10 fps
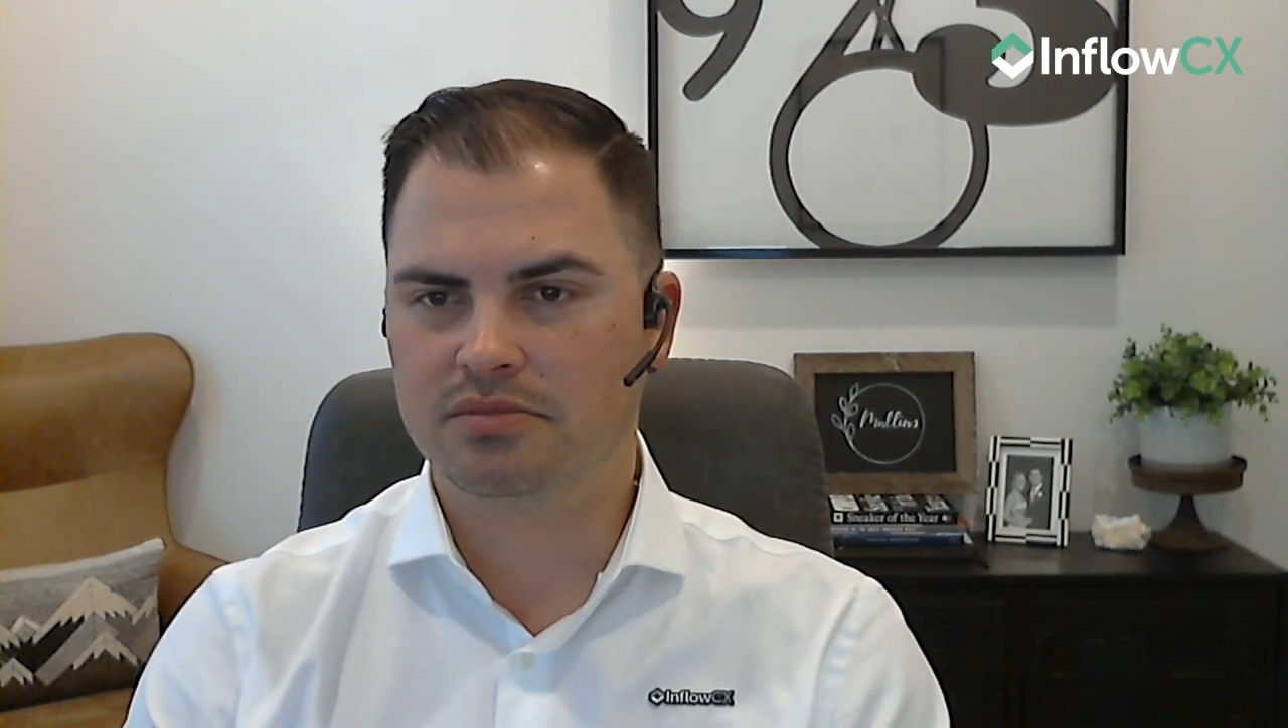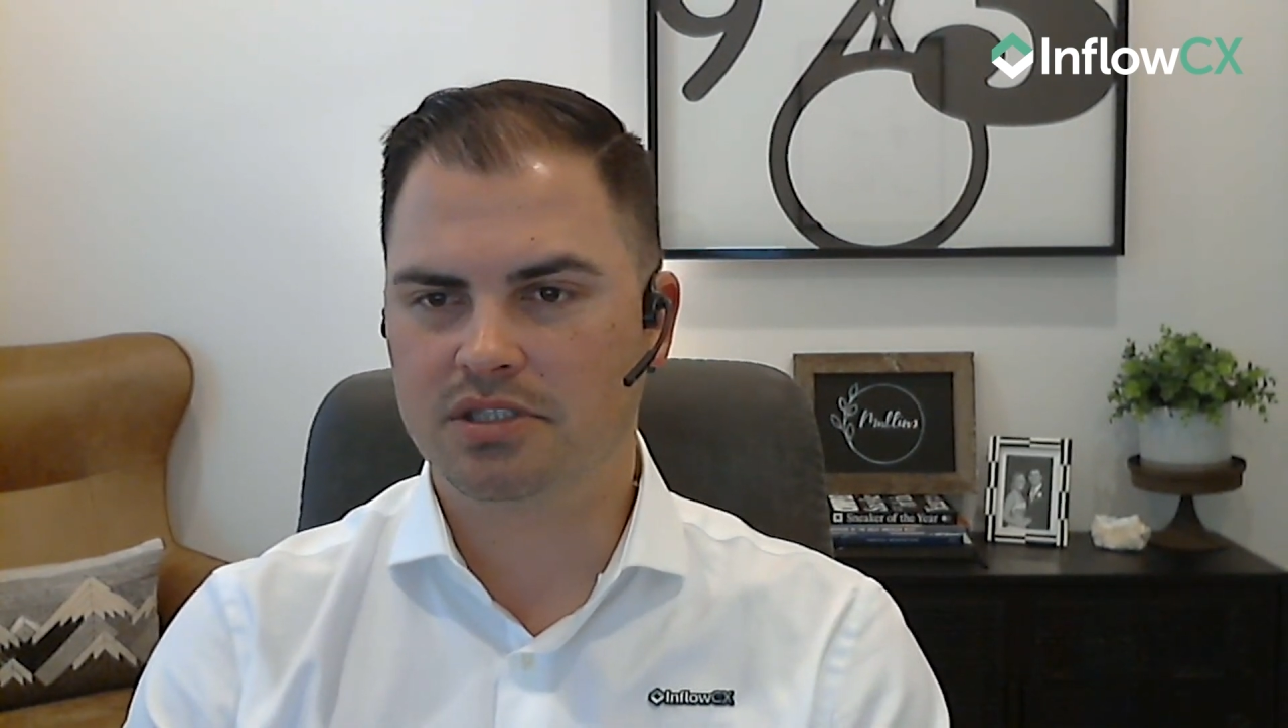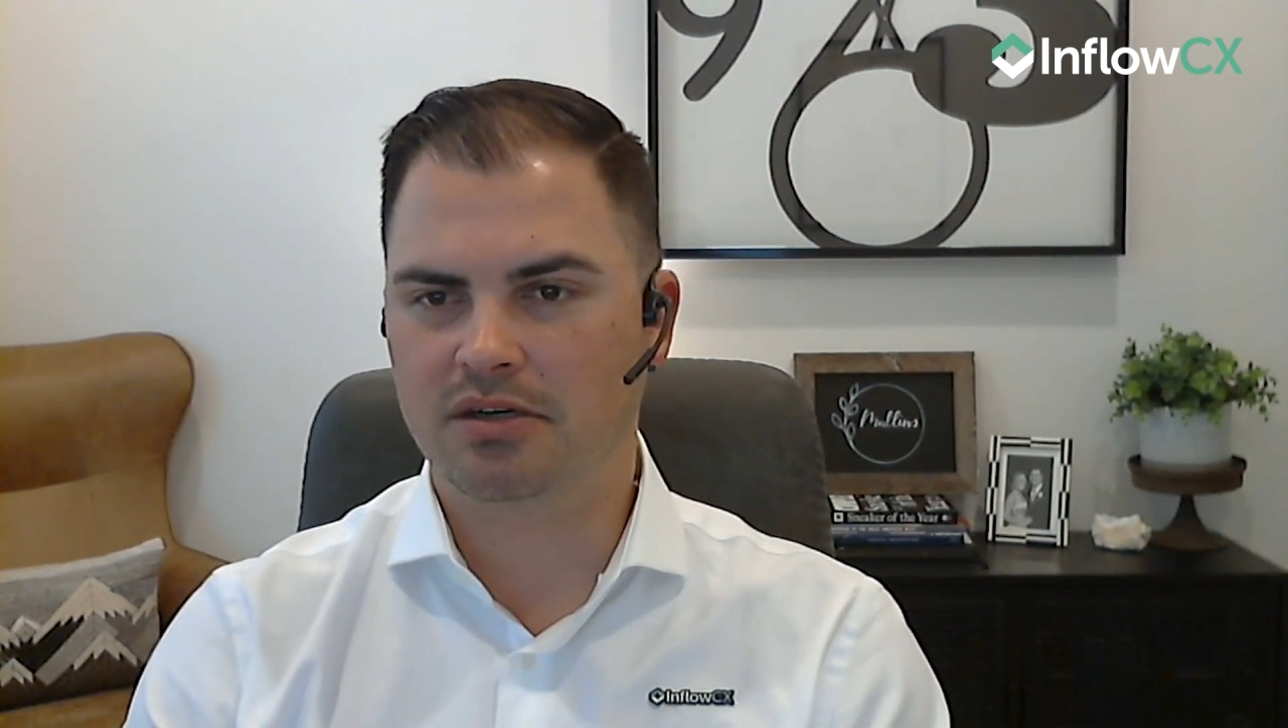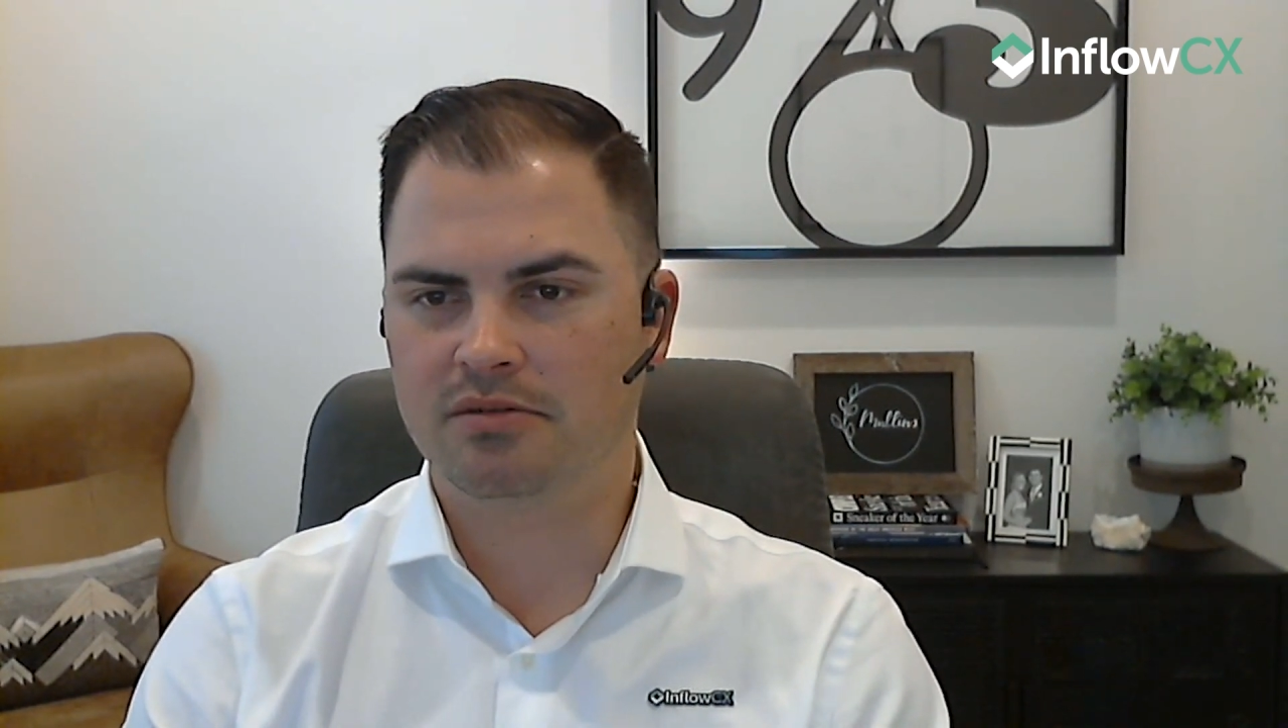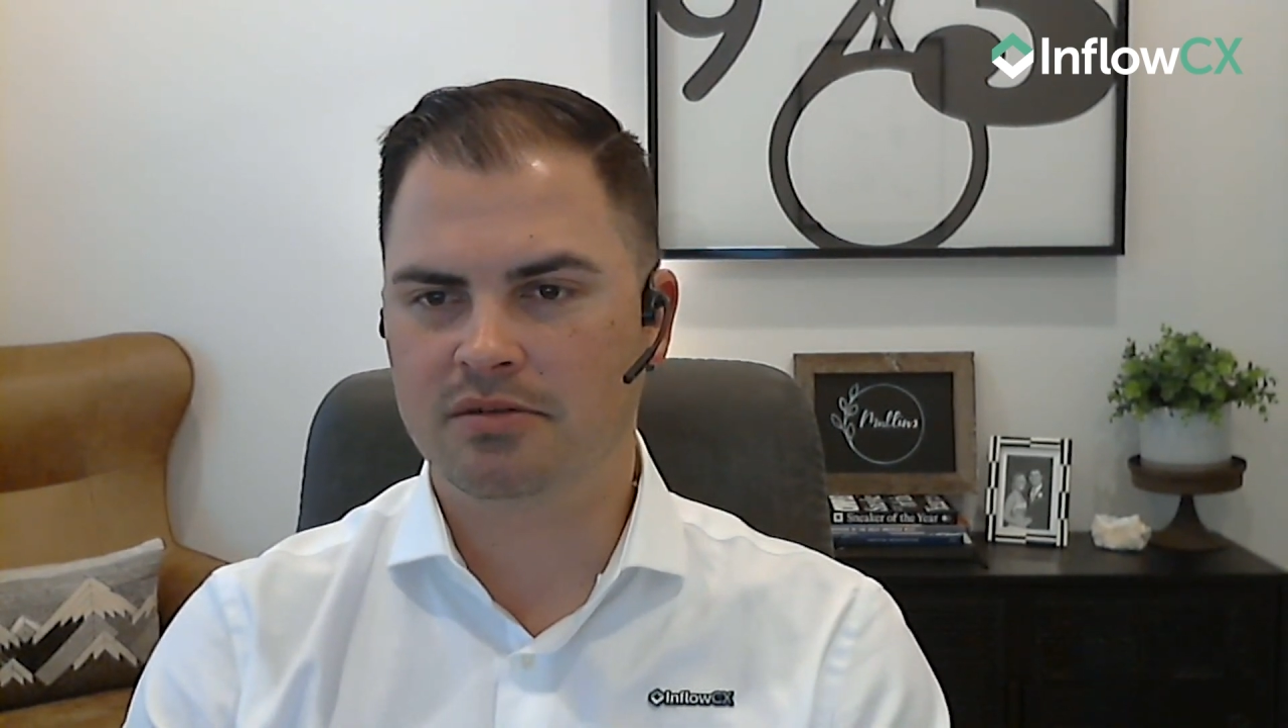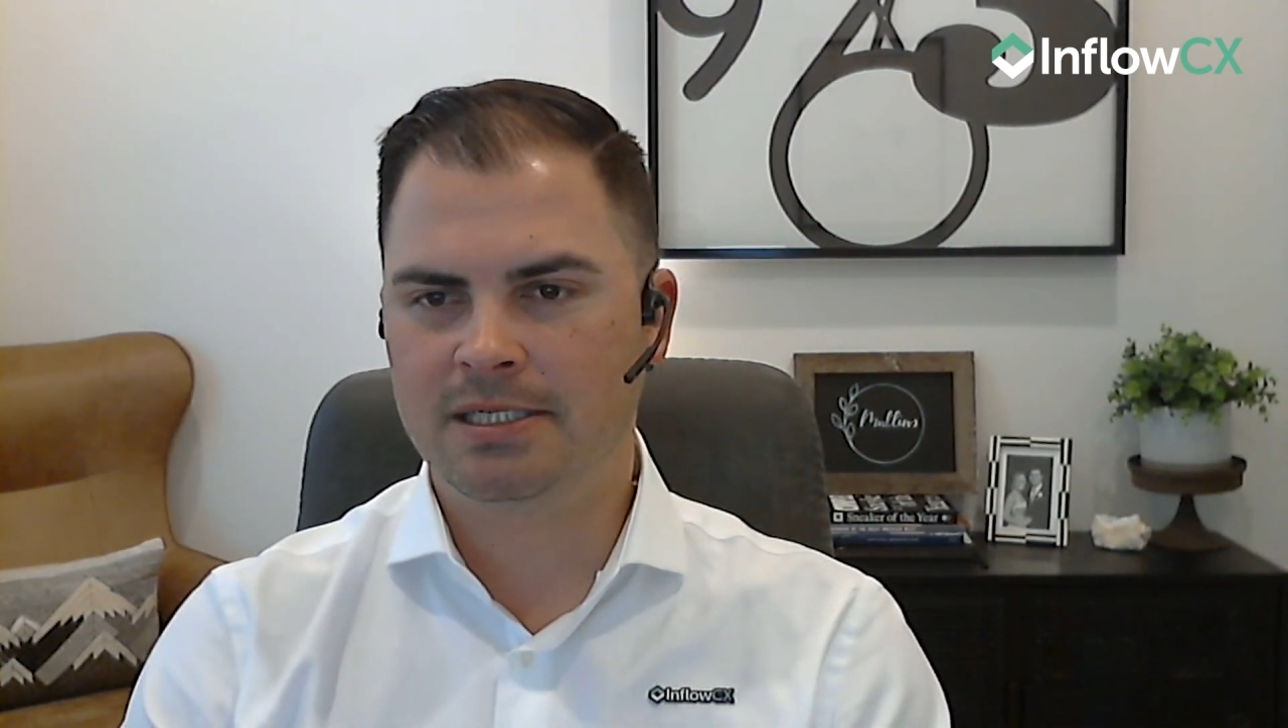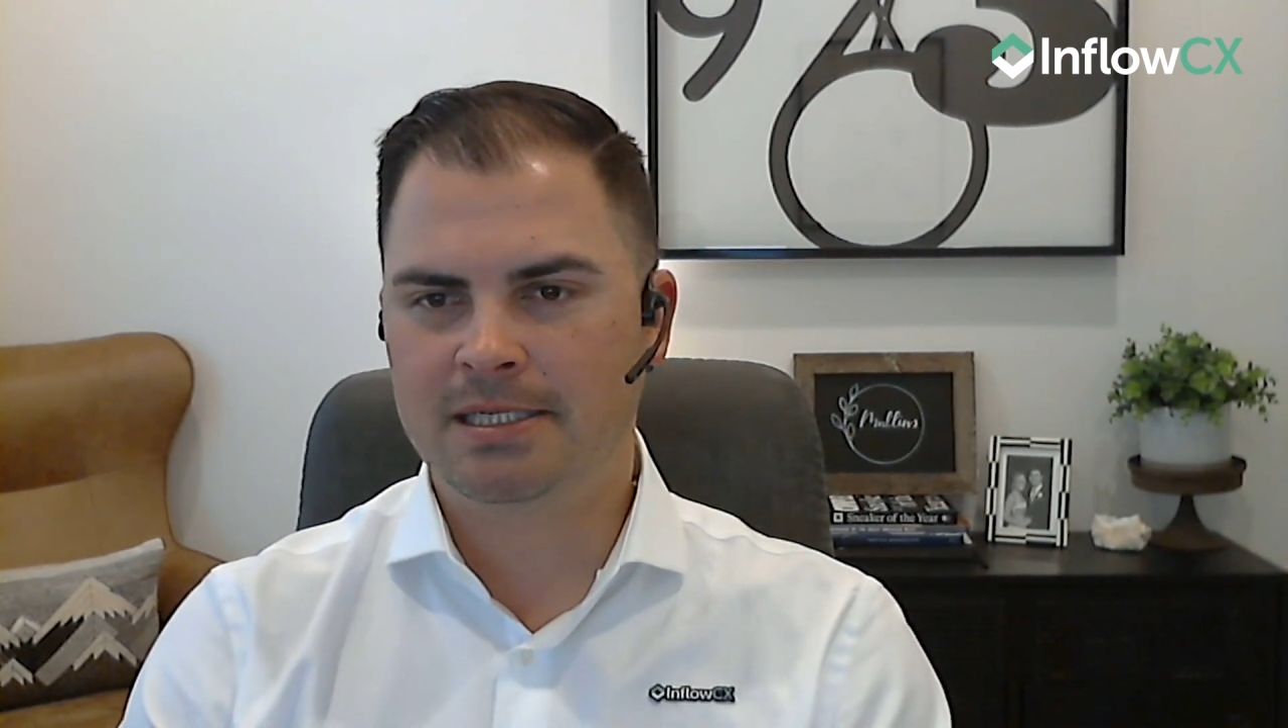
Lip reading: So